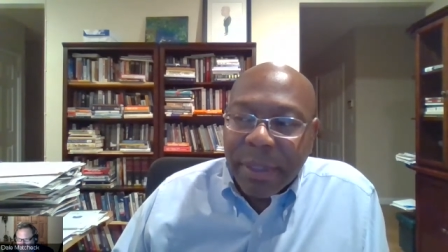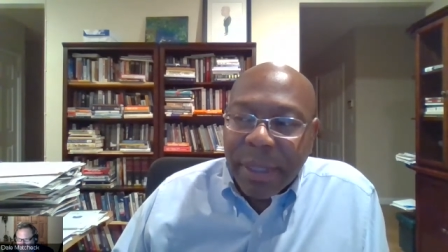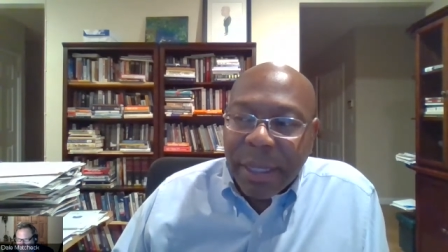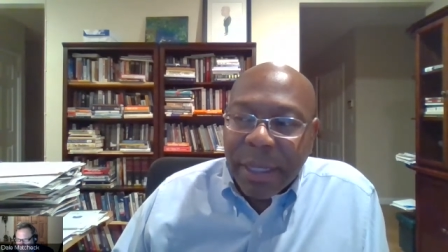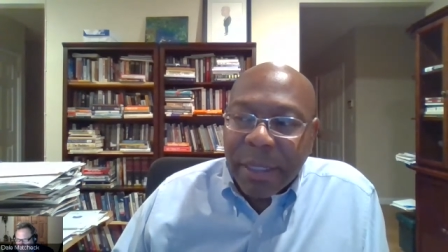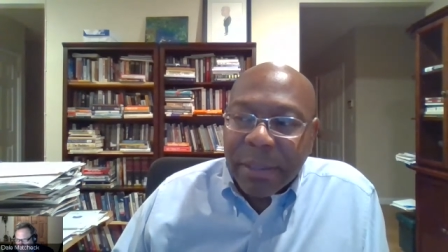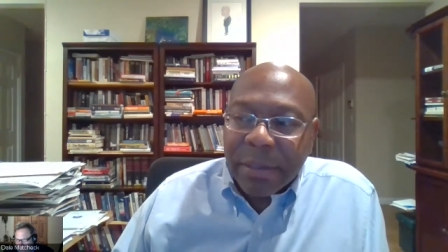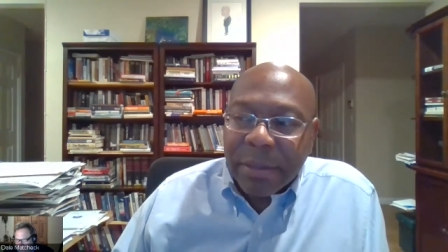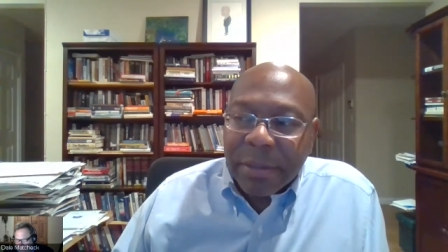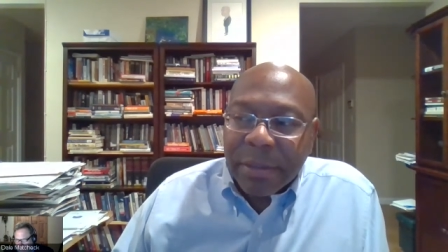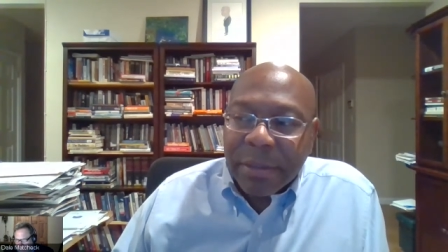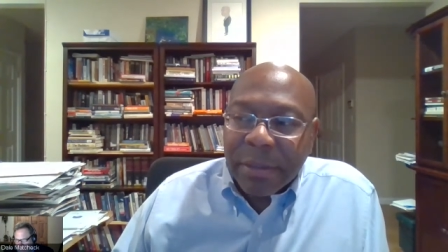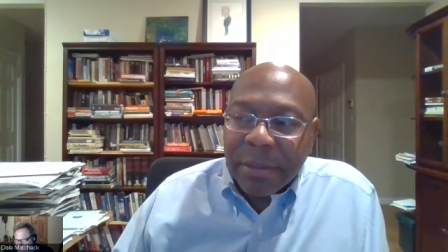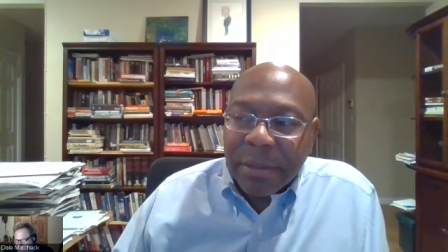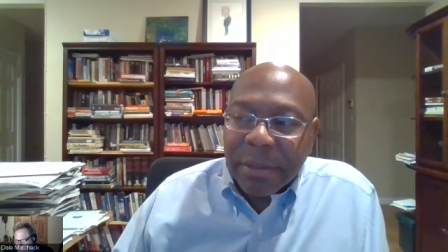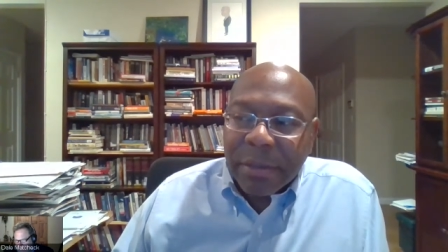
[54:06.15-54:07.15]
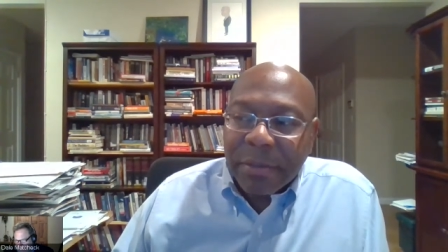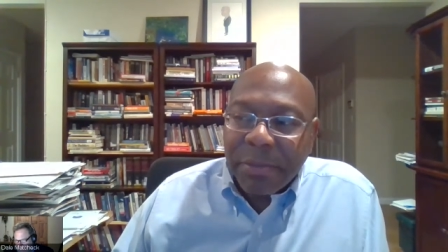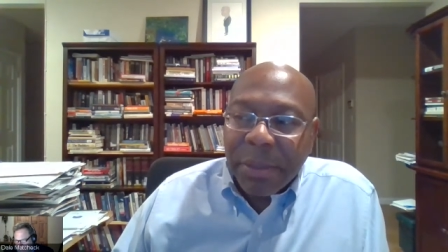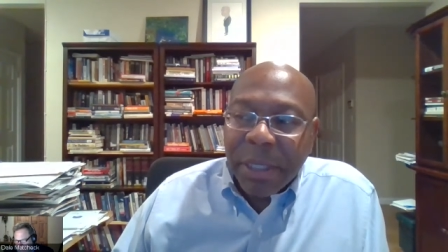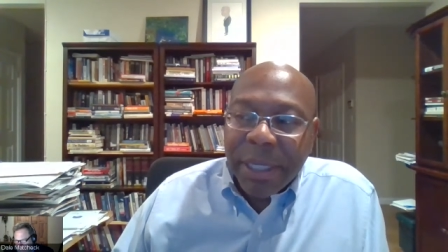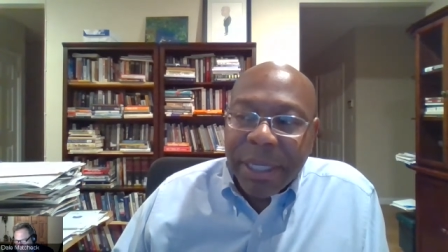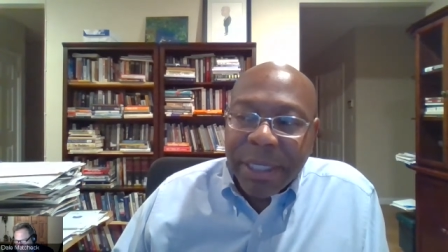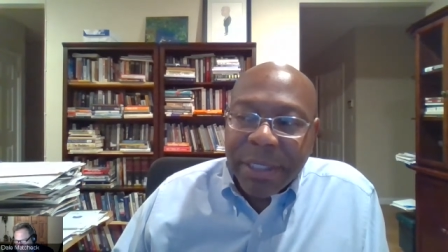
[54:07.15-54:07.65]
uh,
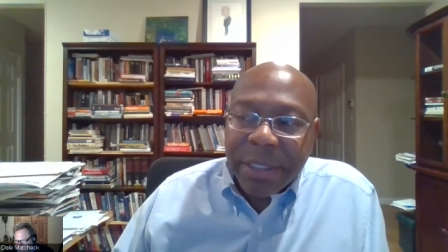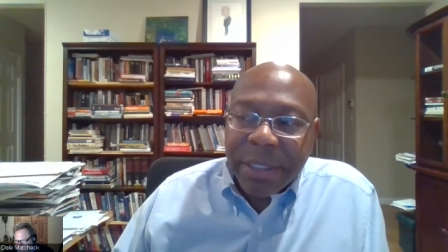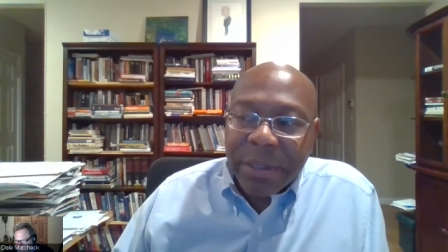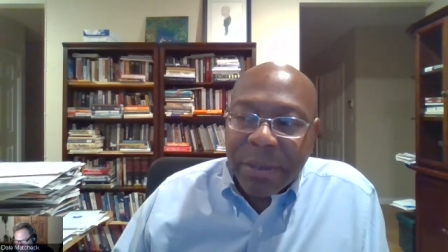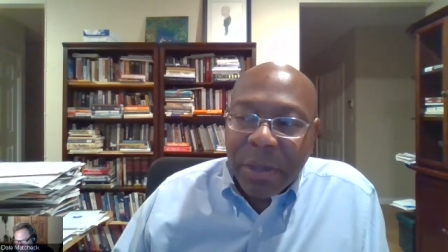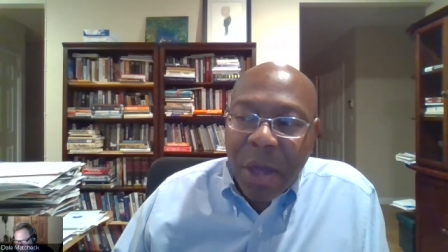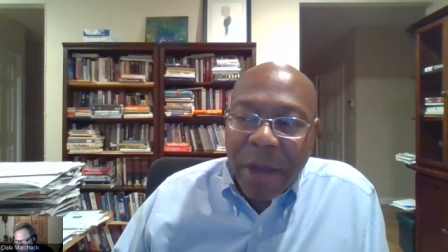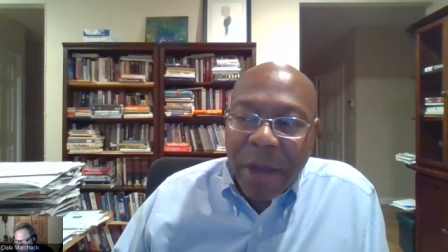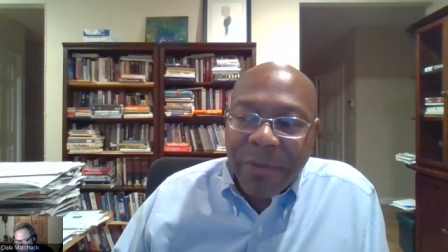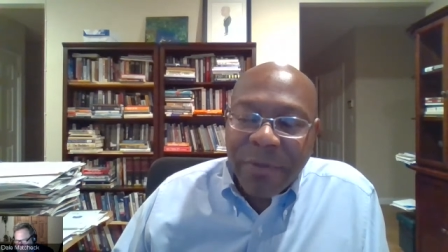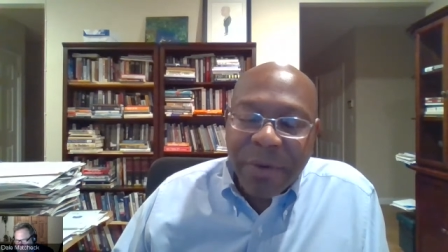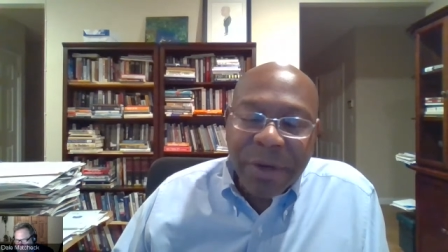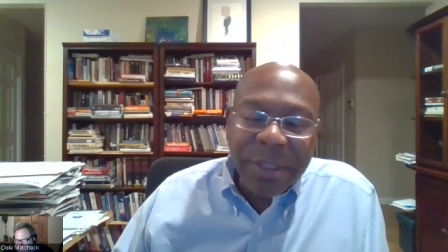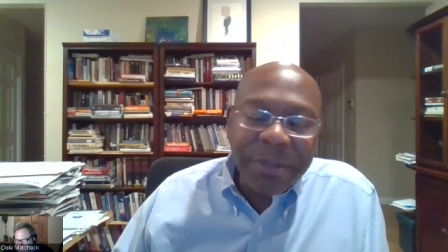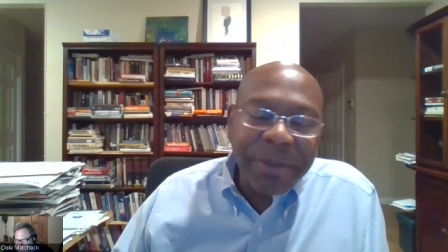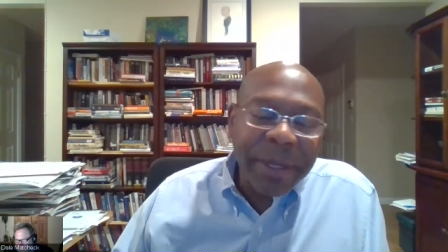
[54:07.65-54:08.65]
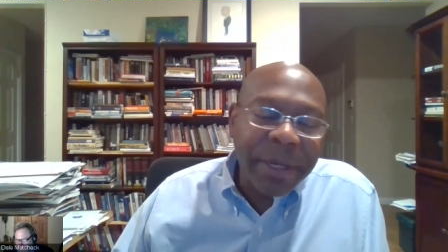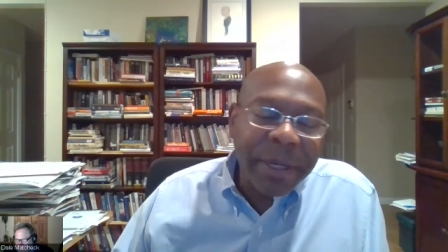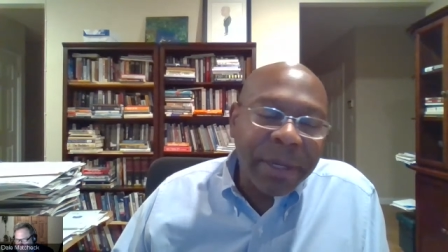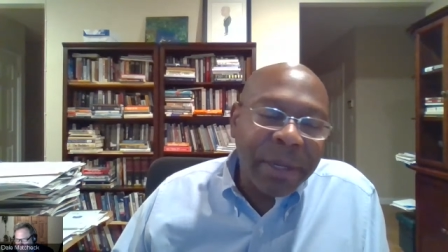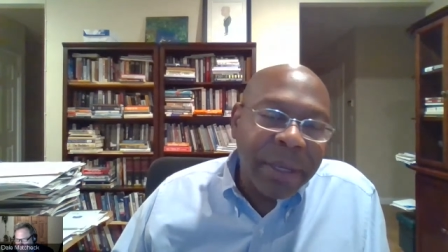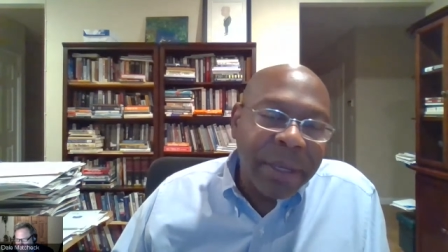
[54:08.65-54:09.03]
police or law enforcement